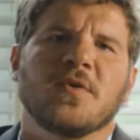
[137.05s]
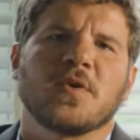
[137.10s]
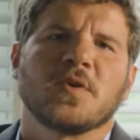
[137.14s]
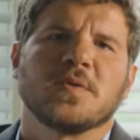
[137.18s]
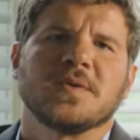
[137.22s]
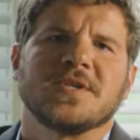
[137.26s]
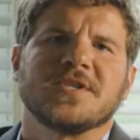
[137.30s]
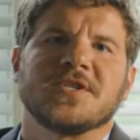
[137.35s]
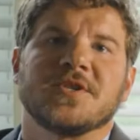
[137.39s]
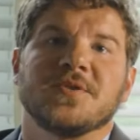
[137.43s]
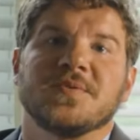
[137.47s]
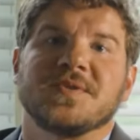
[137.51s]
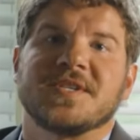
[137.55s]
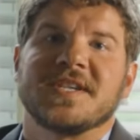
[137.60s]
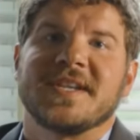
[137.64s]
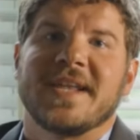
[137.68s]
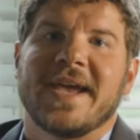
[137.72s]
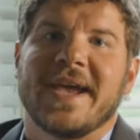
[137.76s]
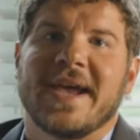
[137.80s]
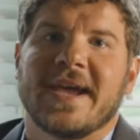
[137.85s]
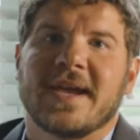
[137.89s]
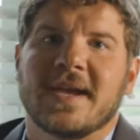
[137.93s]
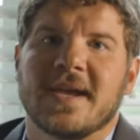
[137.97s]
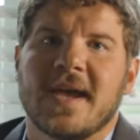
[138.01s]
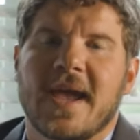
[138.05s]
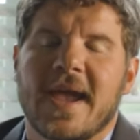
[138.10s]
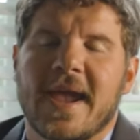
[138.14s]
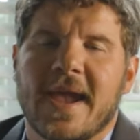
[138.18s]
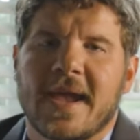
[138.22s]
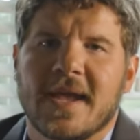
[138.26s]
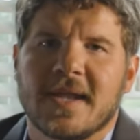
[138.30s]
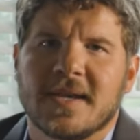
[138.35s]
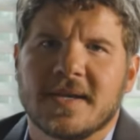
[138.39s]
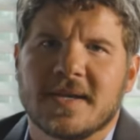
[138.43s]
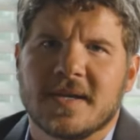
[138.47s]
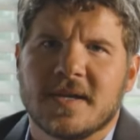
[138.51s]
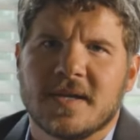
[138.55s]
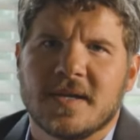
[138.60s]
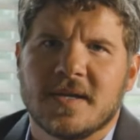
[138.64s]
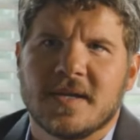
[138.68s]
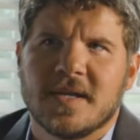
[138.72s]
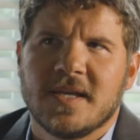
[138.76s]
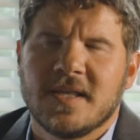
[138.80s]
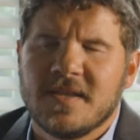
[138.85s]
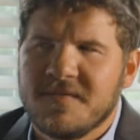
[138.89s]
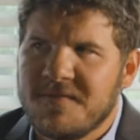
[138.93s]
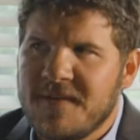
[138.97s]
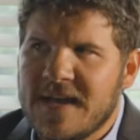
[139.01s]
forward to today, and
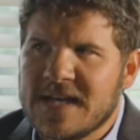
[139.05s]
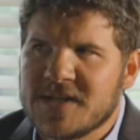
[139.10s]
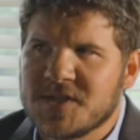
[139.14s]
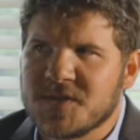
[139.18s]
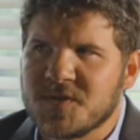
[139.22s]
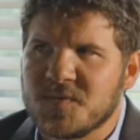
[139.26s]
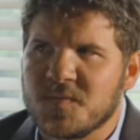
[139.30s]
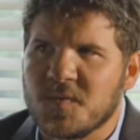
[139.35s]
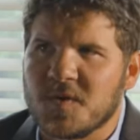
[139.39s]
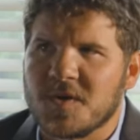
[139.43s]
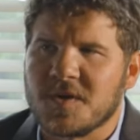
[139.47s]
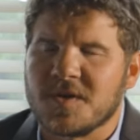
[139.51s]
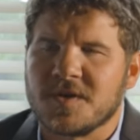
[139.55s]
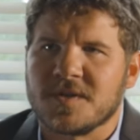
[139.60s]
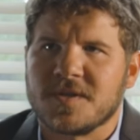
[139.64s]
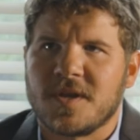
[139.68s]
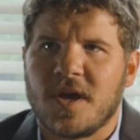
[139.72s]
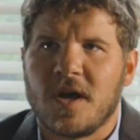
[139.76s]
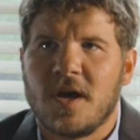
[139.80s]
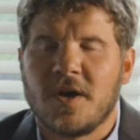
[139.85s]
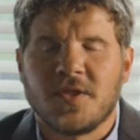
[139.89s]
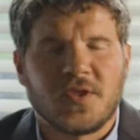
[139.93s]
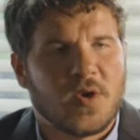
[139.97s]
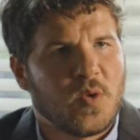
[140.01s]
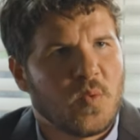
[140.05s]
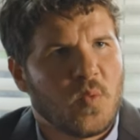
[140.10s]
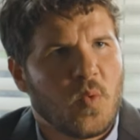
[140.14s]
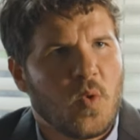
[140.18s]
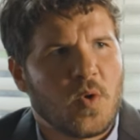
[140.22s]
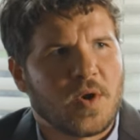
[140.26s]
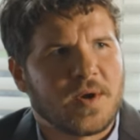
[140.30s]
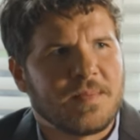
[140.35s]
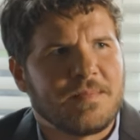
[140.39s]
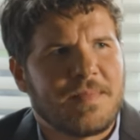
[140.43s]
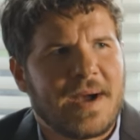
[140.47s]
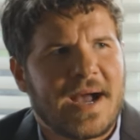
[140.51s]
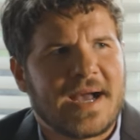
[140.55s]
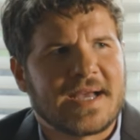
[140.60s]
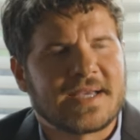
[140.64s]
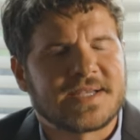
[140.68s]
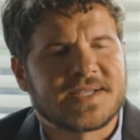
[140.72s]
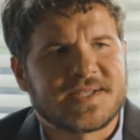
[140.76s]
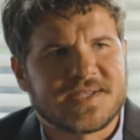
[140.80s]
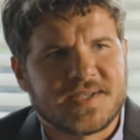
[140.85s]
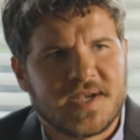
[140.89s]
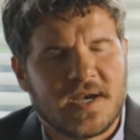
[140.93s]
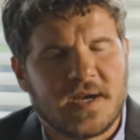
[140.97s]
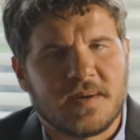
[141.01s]
in the fashion world, although worn by
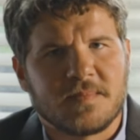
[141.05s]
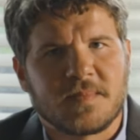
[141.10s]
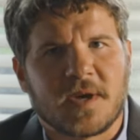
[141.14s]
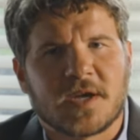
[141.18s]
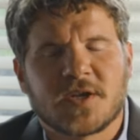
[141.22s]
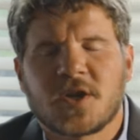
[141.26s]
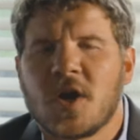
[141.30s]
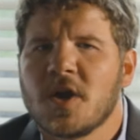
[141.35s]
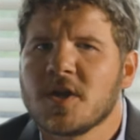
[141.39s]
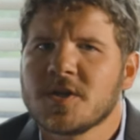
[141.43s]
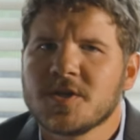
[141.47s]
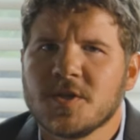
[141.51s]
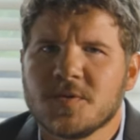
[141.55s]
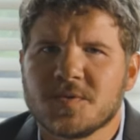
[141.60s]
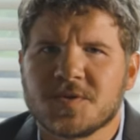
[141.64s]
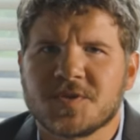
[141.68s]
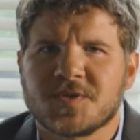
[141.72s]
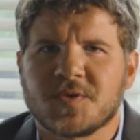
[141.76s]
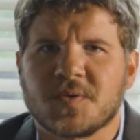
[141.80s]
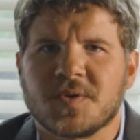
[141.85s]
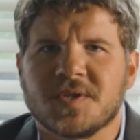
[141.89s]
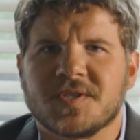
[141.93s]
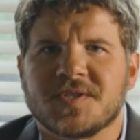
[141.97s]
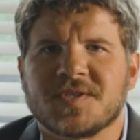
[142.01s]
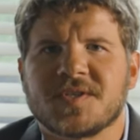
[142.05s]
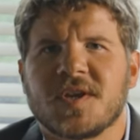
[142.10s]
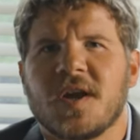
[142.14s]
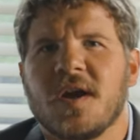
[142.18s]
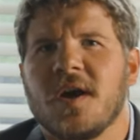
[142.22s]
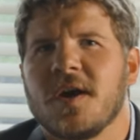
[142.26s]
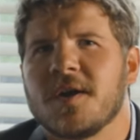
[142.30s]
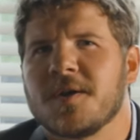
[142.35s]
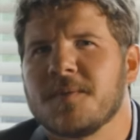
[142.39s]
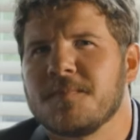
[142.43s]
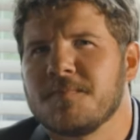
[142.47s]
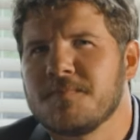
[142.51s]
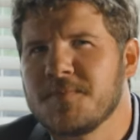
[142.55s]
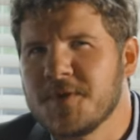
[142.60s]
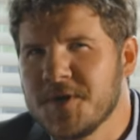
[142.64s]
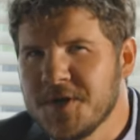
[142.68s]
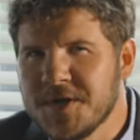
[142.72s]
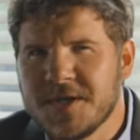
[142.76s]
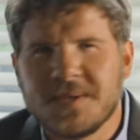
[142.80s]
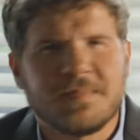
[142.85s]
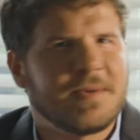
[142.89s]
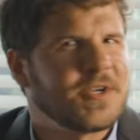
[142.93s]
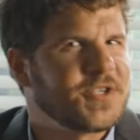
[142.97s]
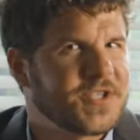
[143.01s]
some, cargo shorts are
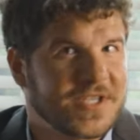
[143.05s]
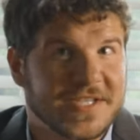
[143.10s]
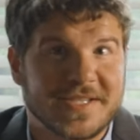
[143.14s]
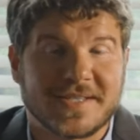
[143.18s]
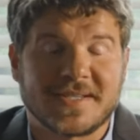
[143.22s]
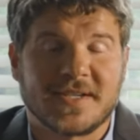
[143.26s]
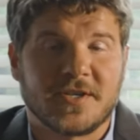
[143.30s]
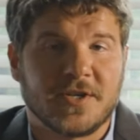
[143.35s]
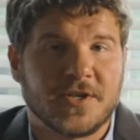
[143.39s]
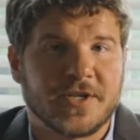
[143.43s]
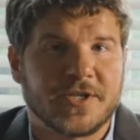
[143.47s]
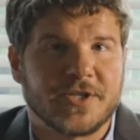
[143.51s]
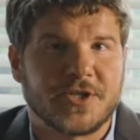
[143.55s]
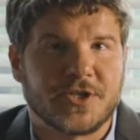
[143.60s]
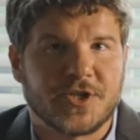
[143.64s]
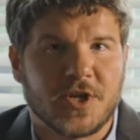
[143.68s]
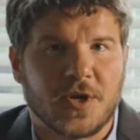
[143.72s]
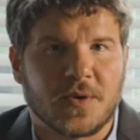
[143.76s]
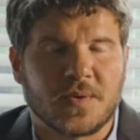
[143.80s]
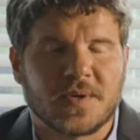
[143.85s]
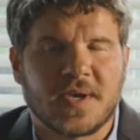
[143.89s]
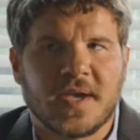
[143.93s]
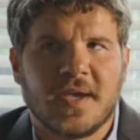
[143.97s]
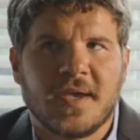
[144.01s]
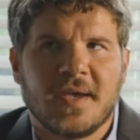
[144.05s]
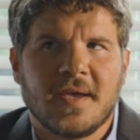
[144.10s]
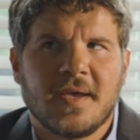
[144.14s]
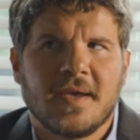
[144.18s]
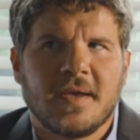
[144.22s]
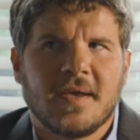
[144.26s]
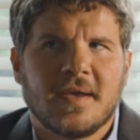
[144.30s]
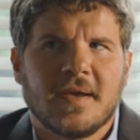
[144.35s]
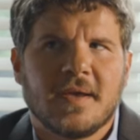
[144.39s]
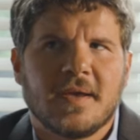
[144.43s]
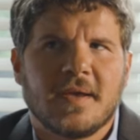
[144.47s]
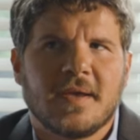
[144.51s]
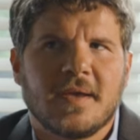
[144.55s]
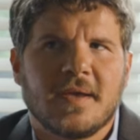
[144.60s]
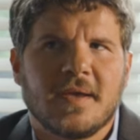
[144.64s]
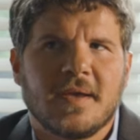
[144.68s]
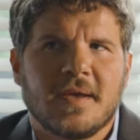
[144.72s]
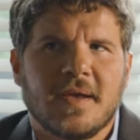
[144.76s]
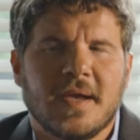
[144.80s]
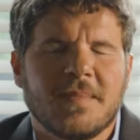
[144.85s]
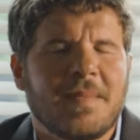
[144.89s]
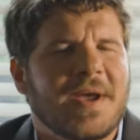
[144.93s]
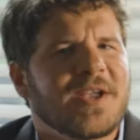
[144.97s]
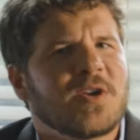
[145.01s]
pretty much considered a joke.
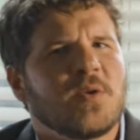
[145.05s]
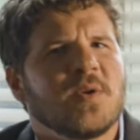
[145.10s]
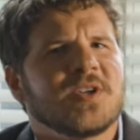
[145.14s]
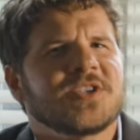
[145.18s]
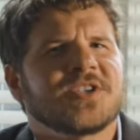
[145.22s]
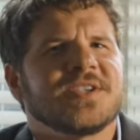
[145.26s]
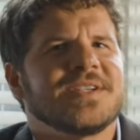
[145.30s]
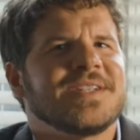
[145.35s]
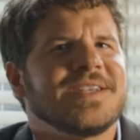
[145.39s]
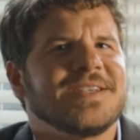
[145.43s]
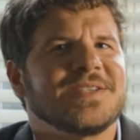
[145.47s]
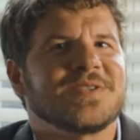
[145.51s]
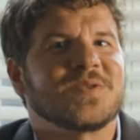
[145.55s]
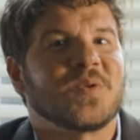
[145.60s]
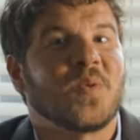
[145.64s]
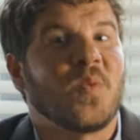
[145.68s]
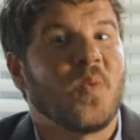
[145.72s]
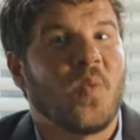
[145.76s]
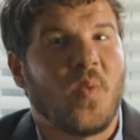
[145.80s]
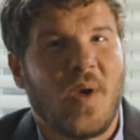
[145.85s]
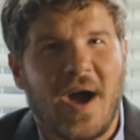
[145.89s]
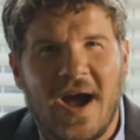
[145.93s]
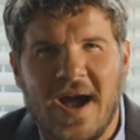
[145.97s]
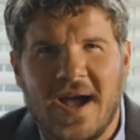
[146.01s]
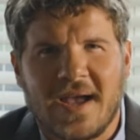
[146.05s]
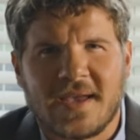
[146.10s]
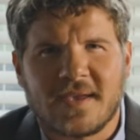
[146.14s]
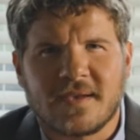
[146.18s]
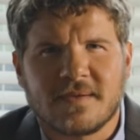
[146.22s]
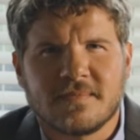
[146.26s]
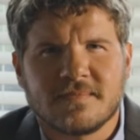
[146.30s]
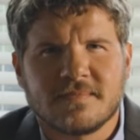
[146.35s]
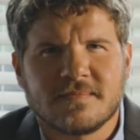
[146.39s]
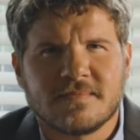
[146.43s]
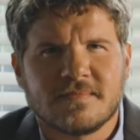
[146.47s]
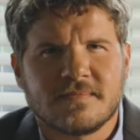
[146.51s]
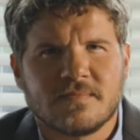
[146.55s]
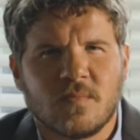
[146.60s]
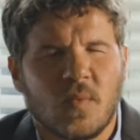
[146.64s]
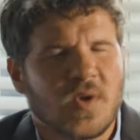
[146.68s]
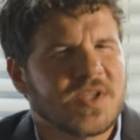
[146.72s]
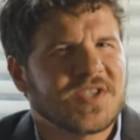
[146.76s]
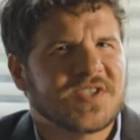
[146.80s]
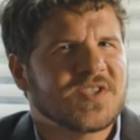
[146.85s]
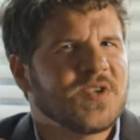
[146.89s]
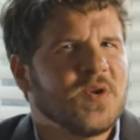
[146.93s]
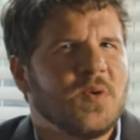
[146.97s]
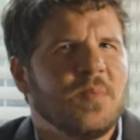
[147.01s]
And my question is, why?
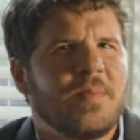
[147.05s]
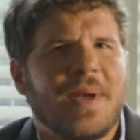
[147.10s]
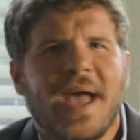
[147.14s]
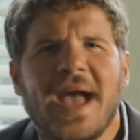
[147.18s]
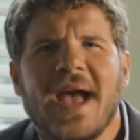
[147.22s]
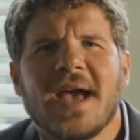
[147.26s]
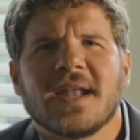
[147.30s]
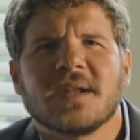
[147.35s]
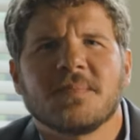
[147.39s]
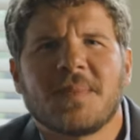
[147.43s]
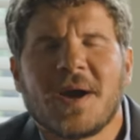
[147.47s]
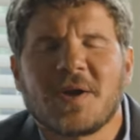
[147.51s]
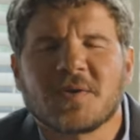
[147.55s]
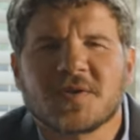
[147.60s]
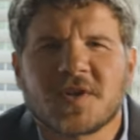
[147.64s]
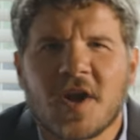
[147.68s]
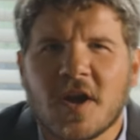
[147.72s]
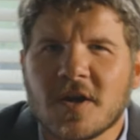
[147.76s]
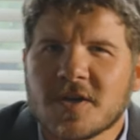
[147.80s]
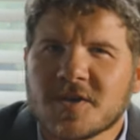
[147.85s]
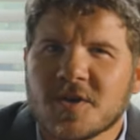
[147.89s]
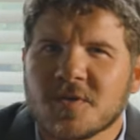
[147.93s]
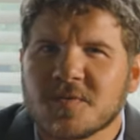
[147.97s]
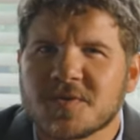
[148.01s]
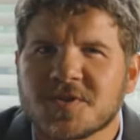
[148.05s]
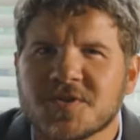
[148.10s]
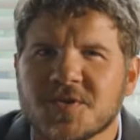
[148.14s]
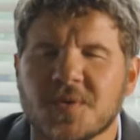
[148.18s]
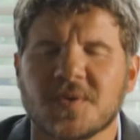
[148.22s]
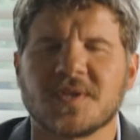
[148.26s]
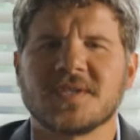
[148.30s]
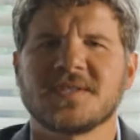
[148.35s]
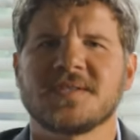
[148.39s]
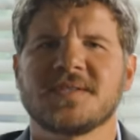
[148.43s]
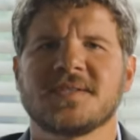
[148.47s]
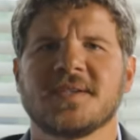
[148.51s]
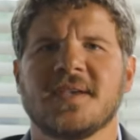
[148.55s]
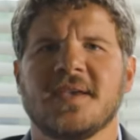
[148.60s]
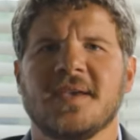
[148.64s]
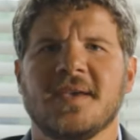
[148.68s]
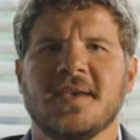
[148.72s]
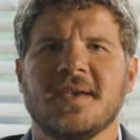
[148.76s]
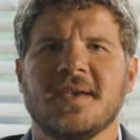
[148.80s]
What's so bad about cargo shorts?